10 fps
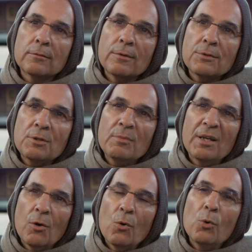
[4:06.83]
she may
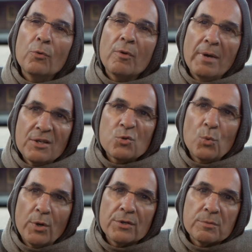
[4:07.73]
hold the best
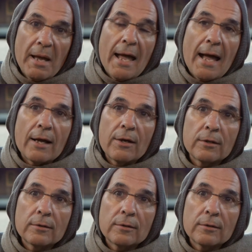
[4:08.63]
ones back.